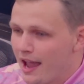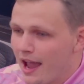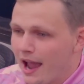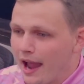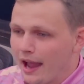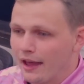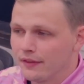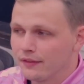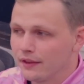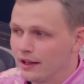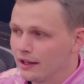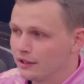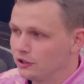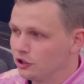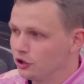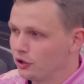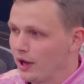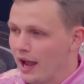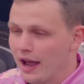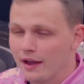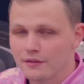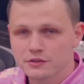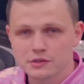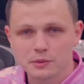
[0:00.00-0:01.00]
and then you
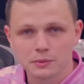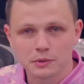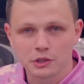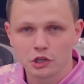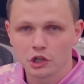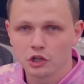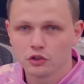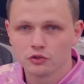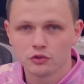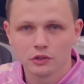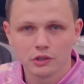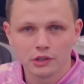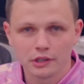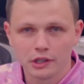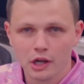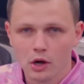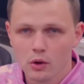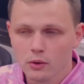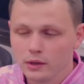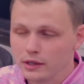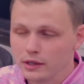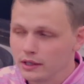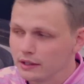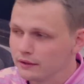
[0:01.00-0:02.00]
have something good really
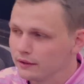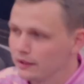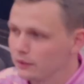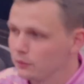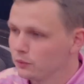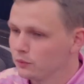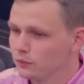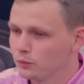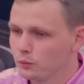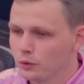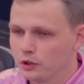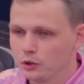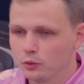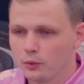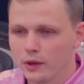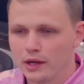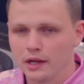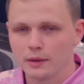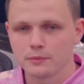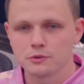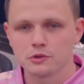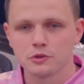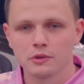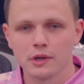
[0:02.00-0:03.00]
going, and then when you wake
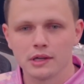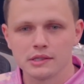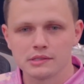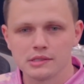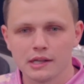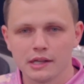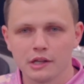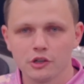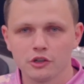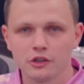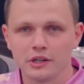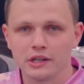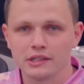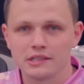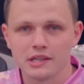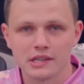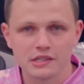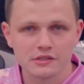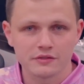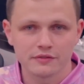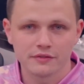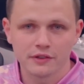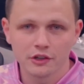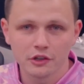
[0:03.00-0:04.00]
up 2 days later and it
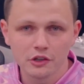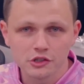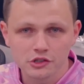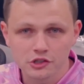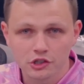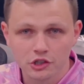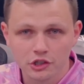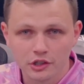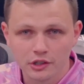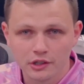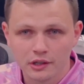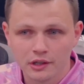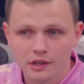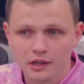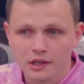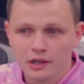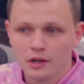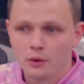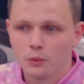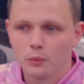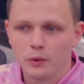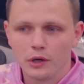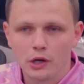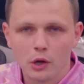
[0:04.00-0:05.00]
doesn't feel as good,
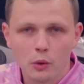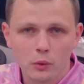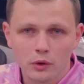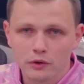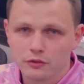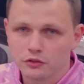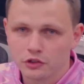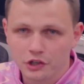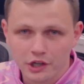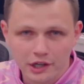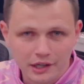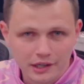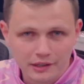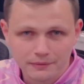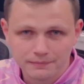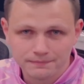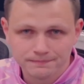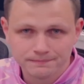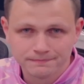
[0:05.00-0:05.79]
we don't want to forget it.